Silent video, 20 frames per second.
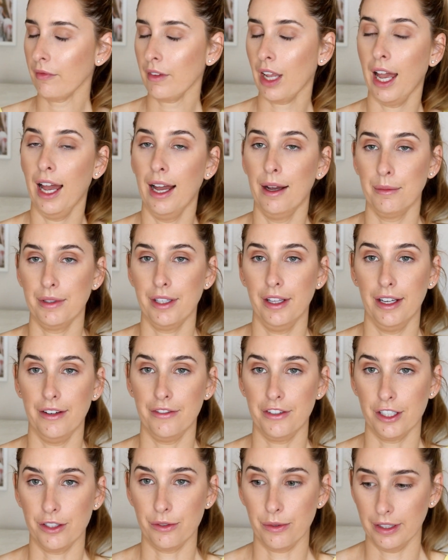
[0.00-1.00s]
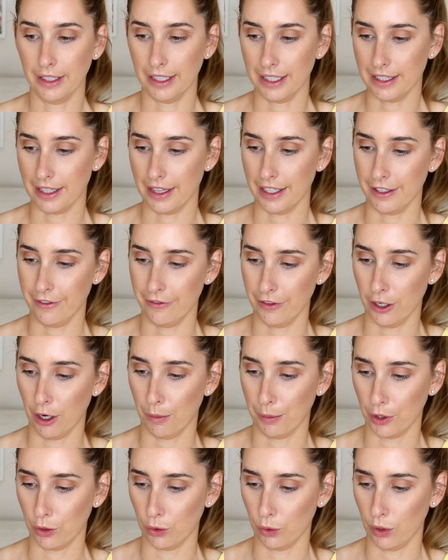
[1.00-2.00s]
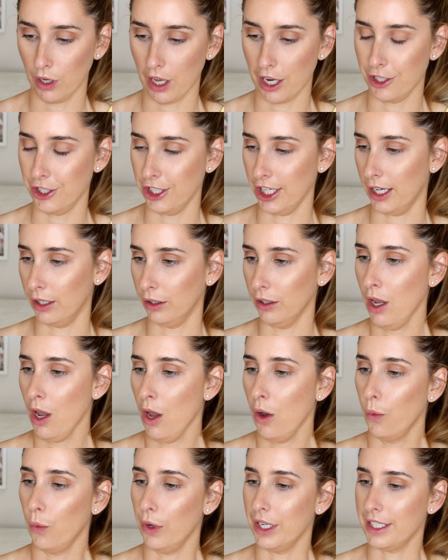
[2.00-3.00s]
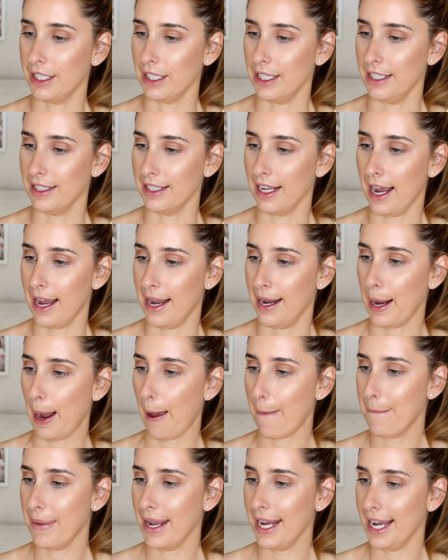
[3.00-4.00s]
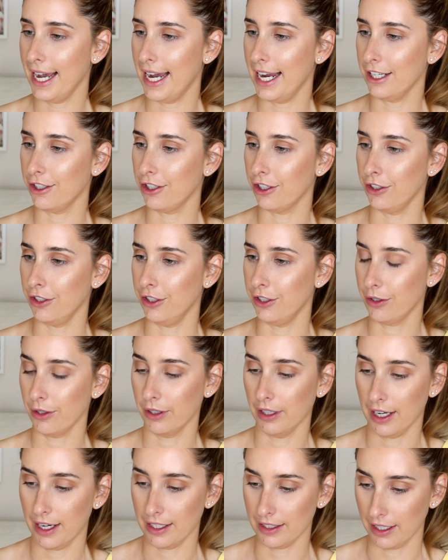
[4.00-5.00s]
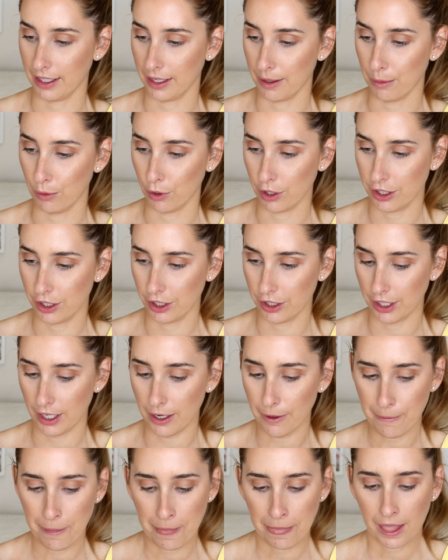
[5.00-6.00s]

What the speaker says: So they've just released the Phenomenal Gel, which is a pH neutralizing moisture gel.